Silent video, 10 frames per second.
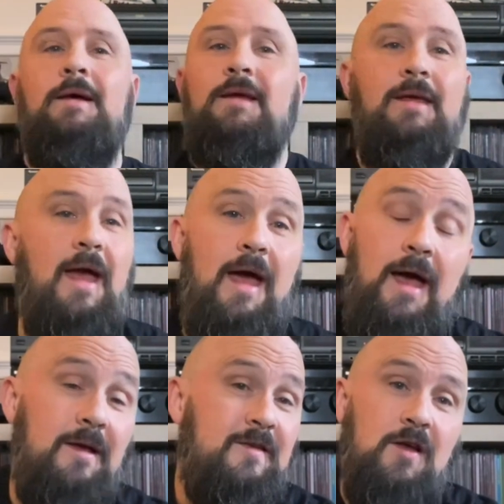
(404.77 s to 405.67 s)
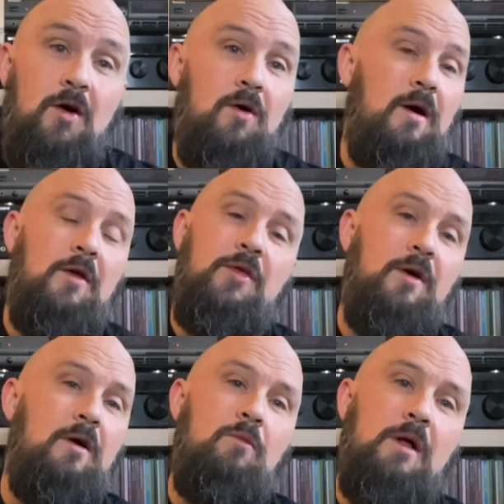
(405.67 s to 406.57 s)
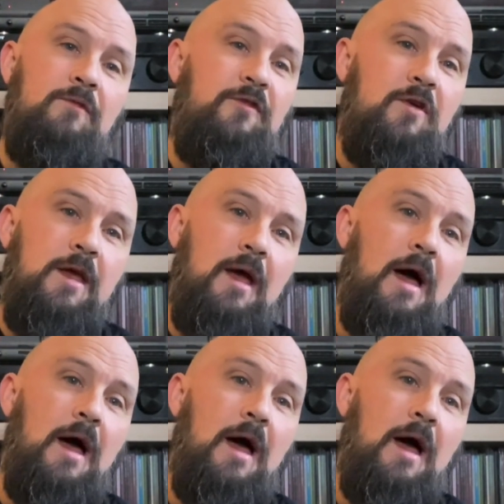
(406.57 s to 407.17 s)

yeah, so I thought, well, fuck it.